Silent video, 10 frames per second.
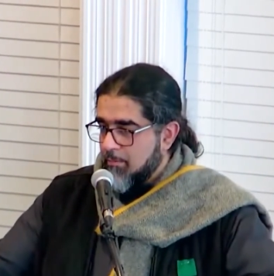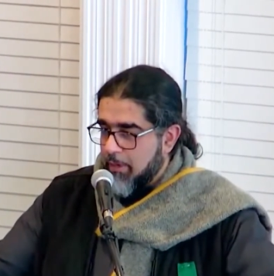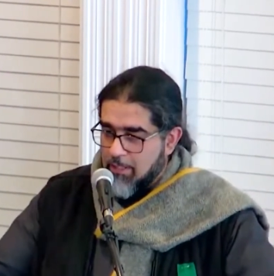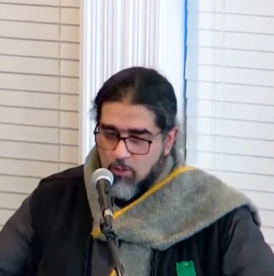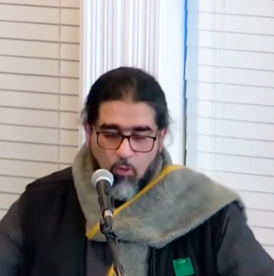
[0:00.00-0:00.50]

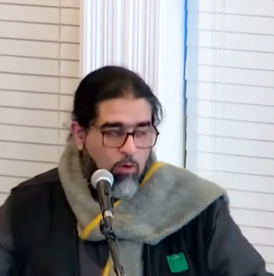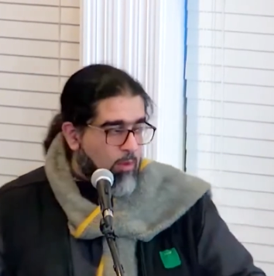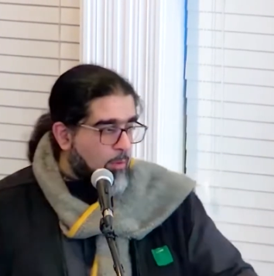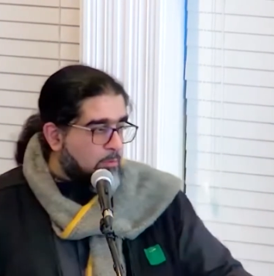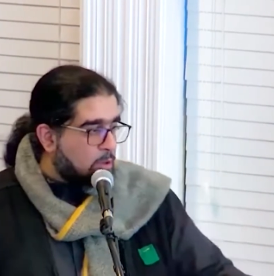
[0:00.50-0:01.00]
But it's
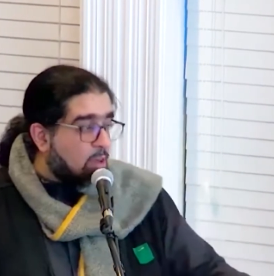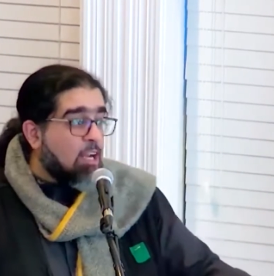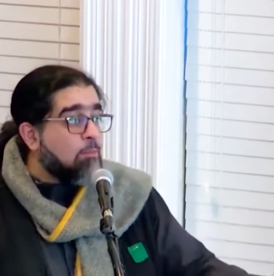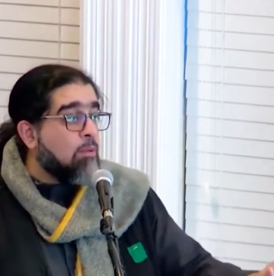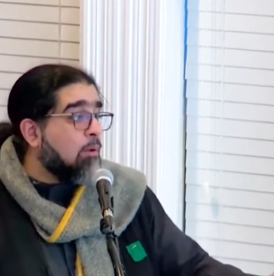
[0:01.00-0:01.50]
warm up. You're
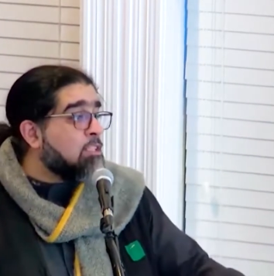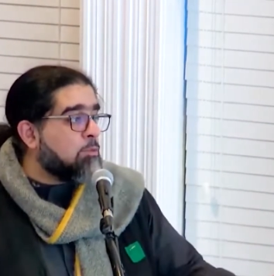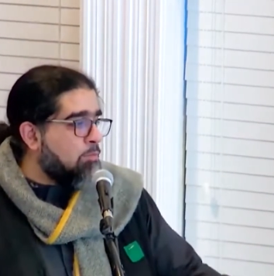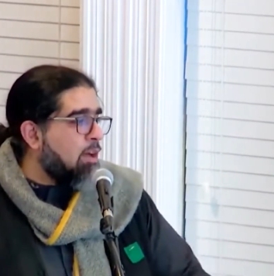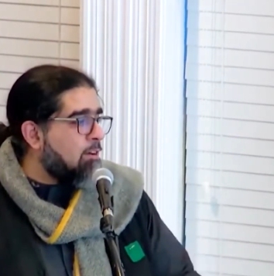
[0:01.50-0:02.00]
going to be
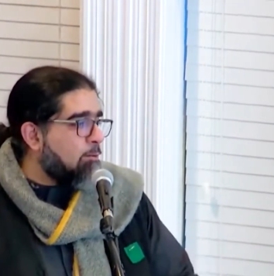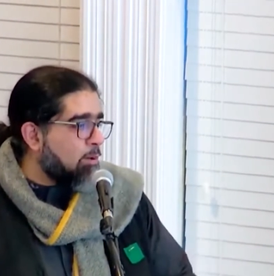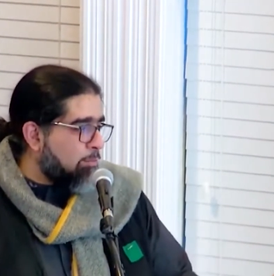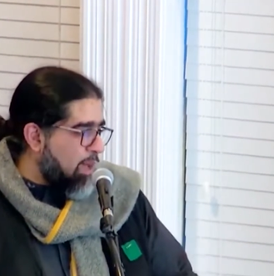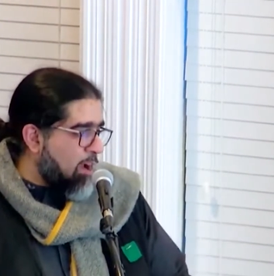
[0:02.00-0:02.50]
much better
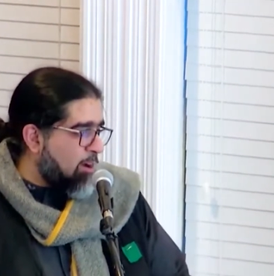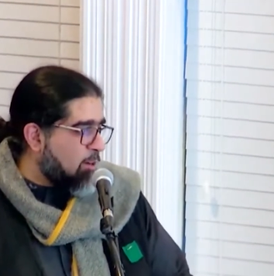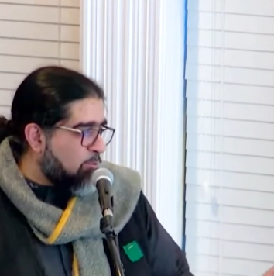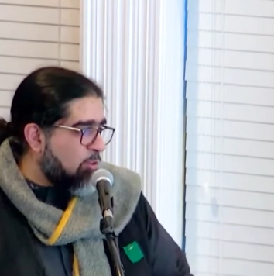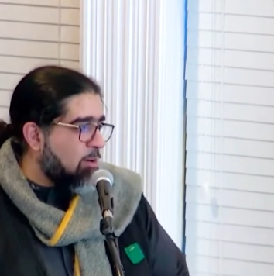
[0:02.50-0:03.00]

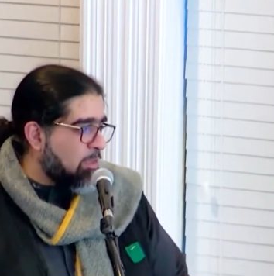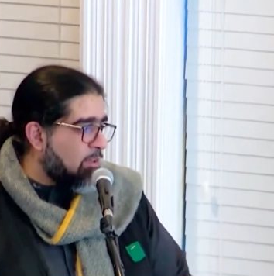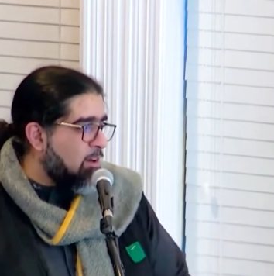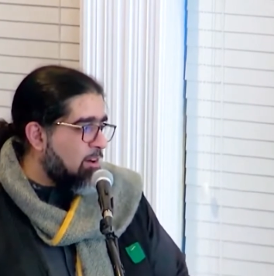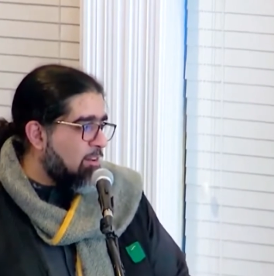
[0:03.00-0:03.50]
prepared for
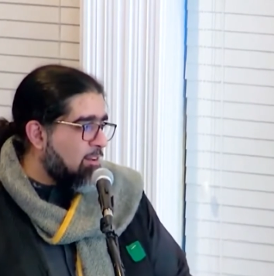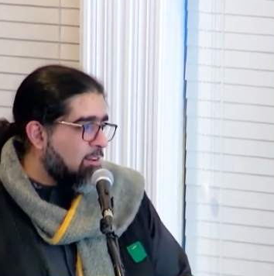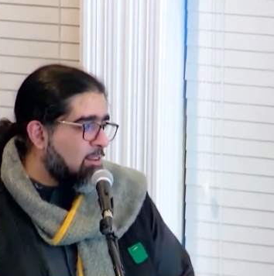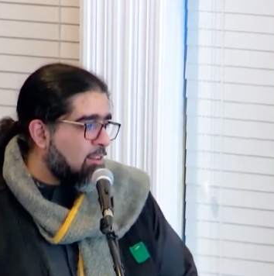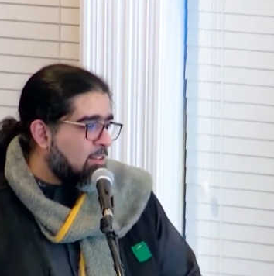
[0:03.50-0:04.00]

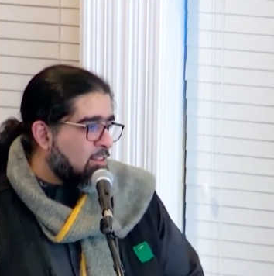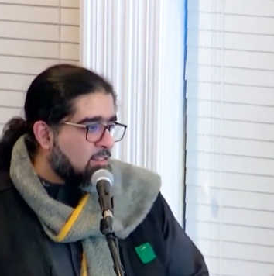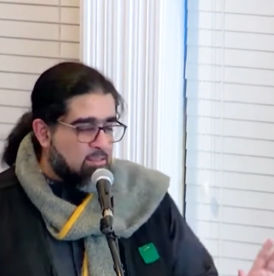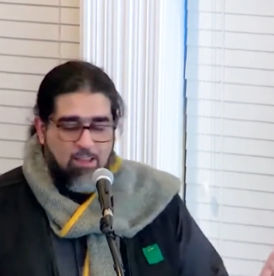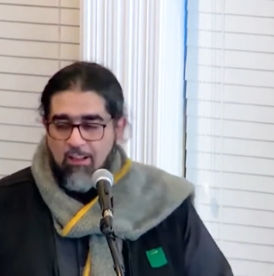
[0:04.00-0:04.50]
Ramadan
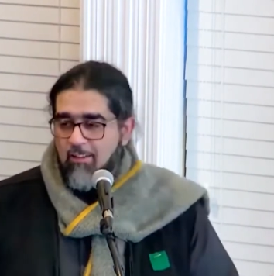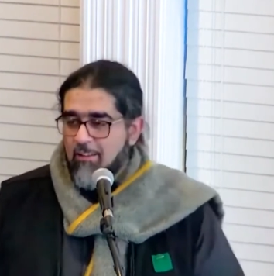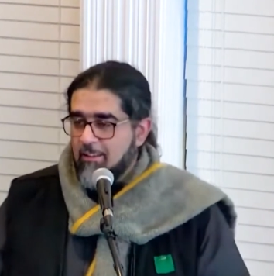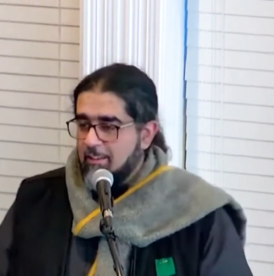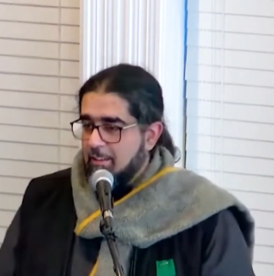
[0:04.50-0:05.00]

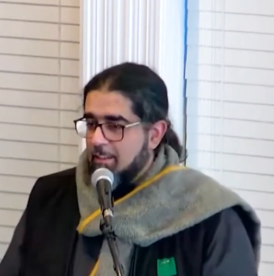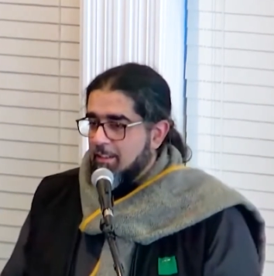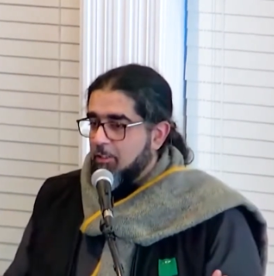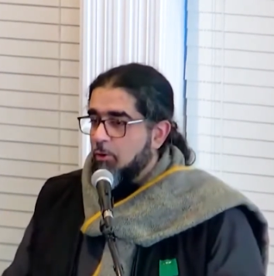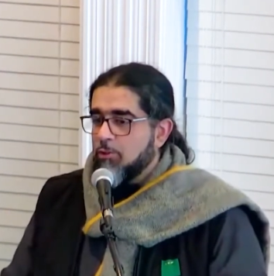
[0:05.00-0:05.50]
than
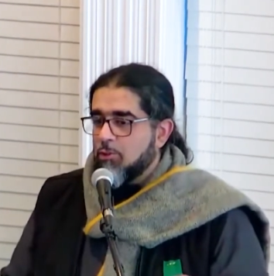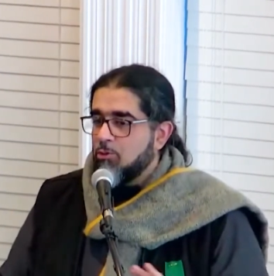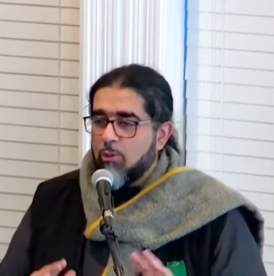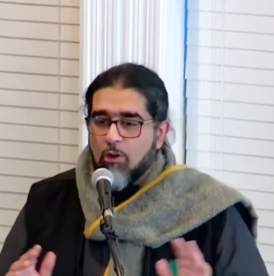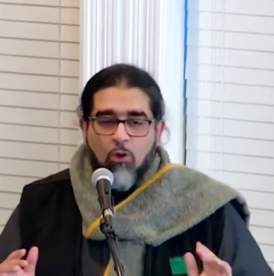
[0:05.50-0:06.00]
those
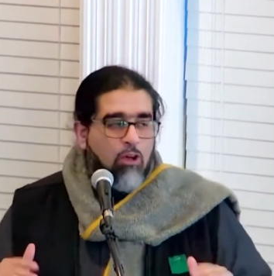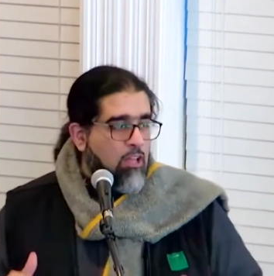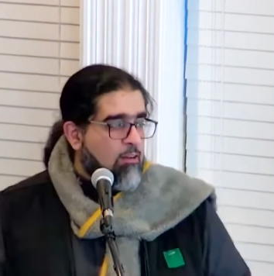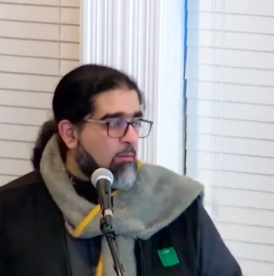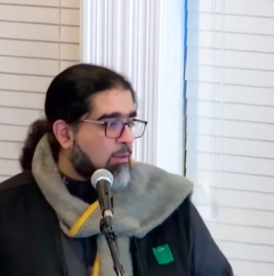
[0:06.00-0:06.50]
who will go
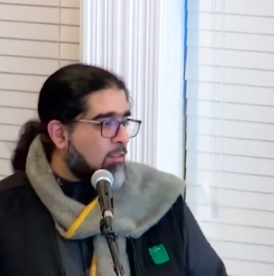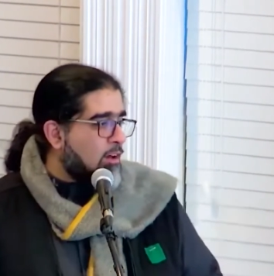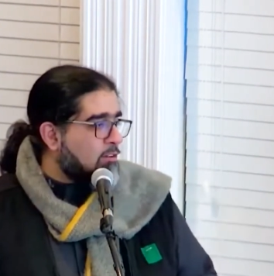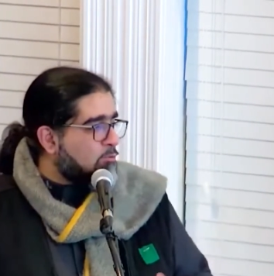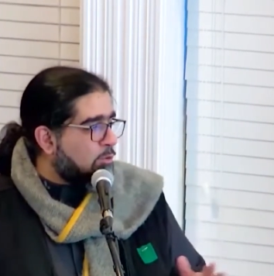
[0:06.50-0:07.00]
in
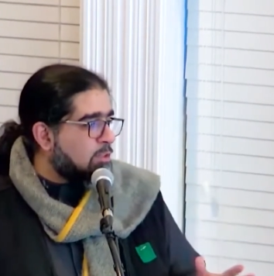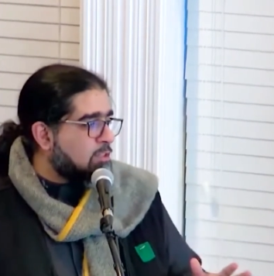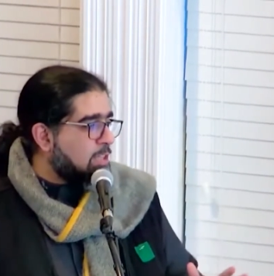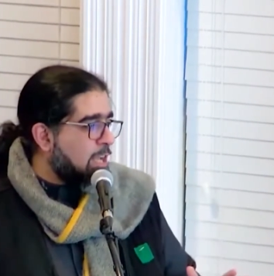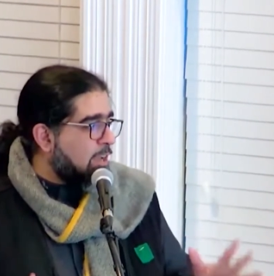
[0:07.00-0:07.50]
Ramadan
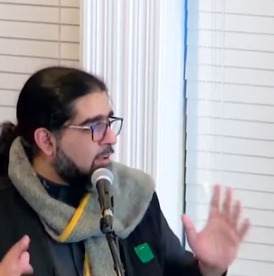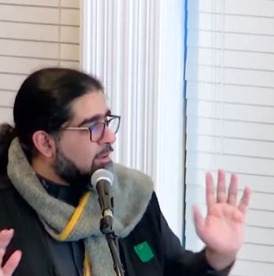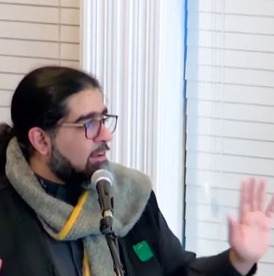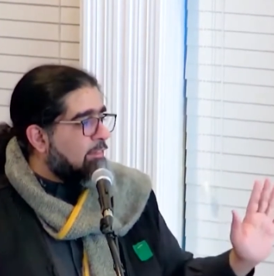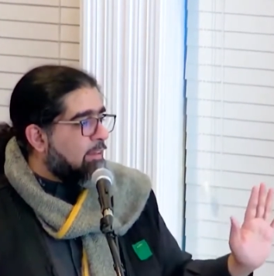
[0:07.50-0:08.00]
first day
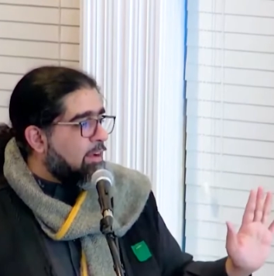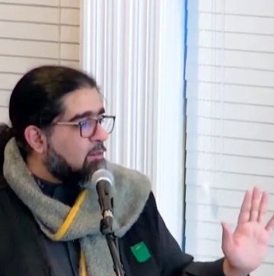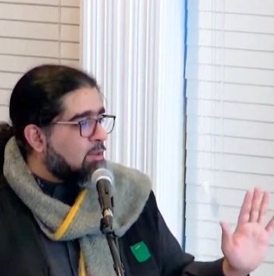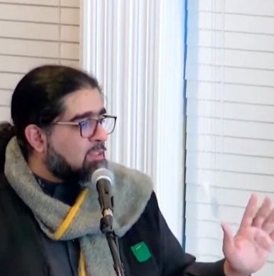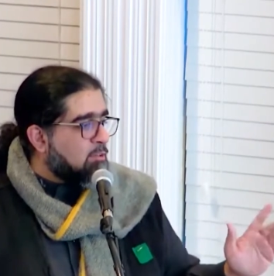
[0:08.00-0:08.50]
and they
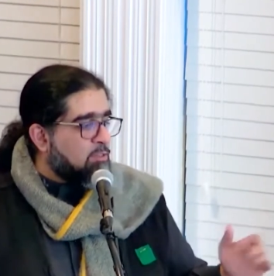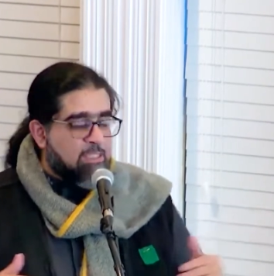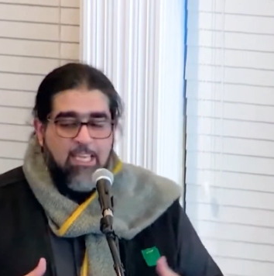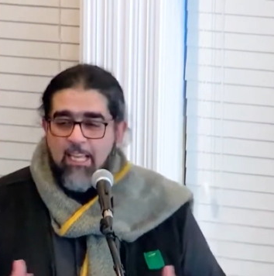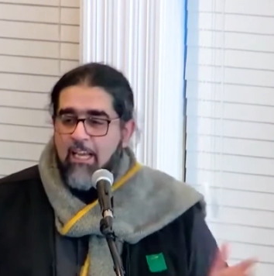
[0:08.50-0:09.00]
get muscle
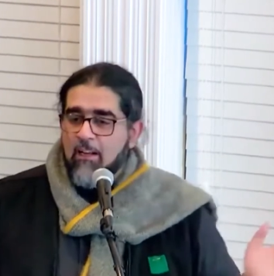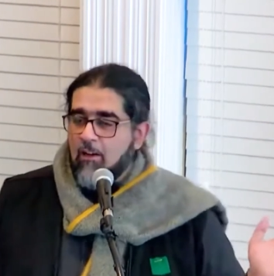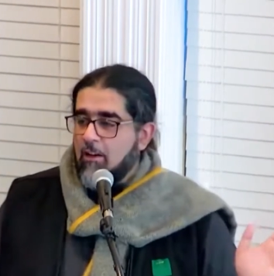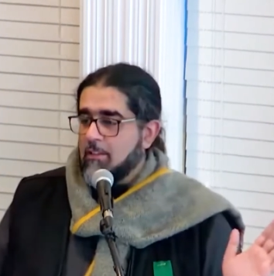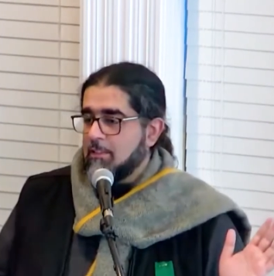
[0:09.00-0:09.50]
fatigue and
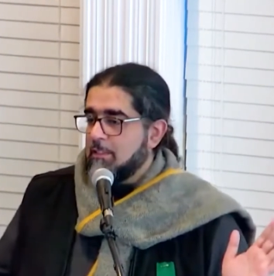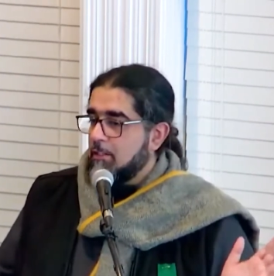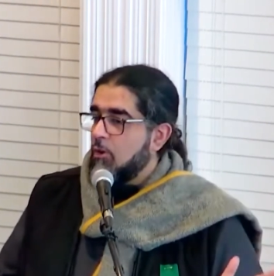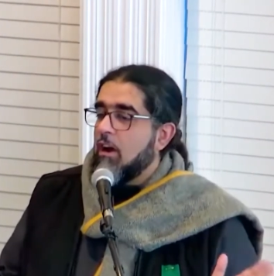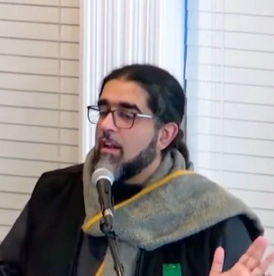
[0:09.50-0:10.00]
khalas,
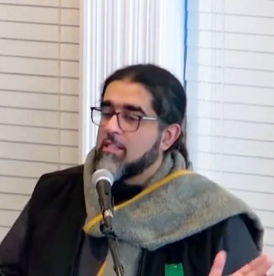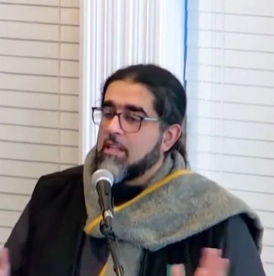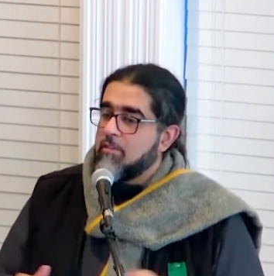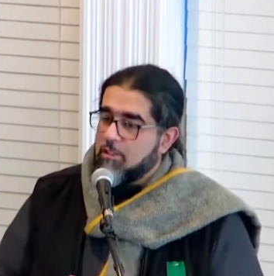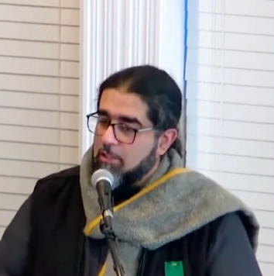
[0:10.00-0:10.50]
the Quran
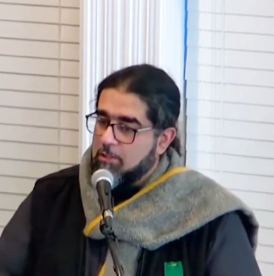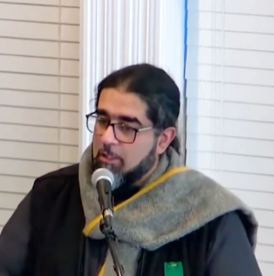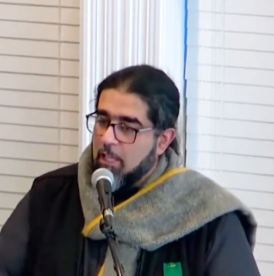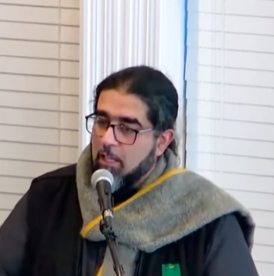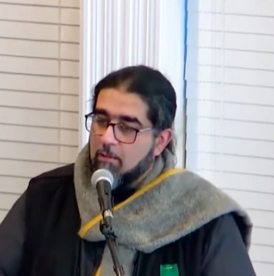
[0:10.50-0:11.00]
is never
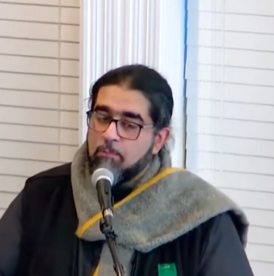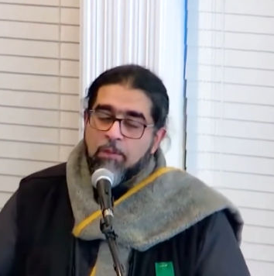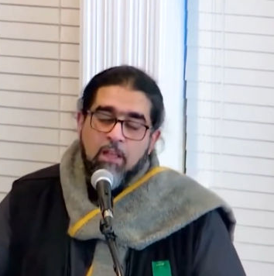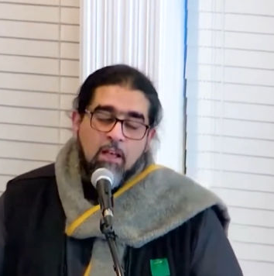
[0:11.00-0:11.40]
touched again.